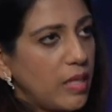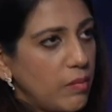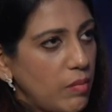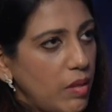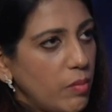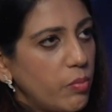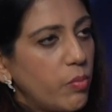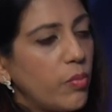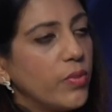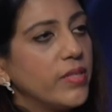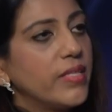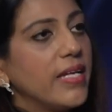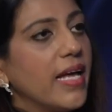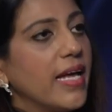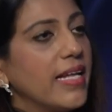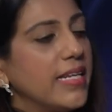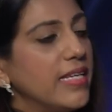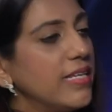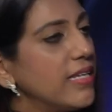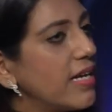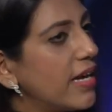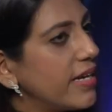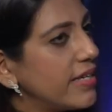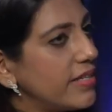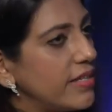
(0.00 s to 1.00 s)
come up with
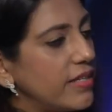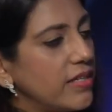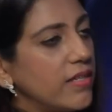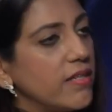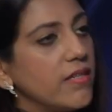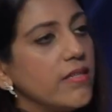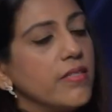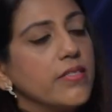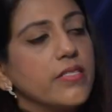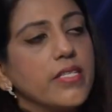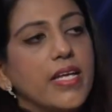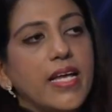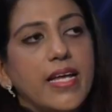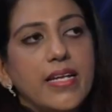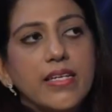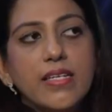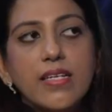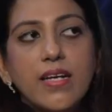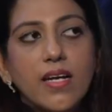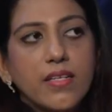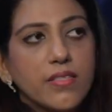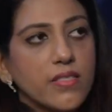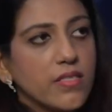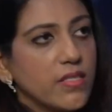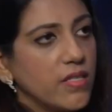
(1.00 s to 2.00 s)
any ideas, any
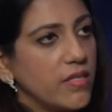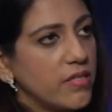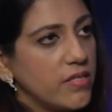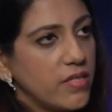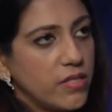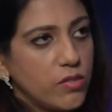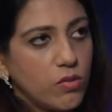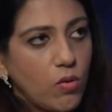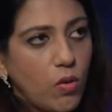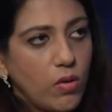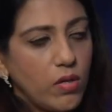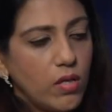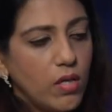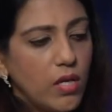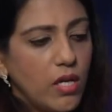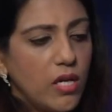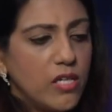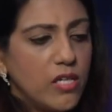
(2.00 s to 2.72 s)
answers at all.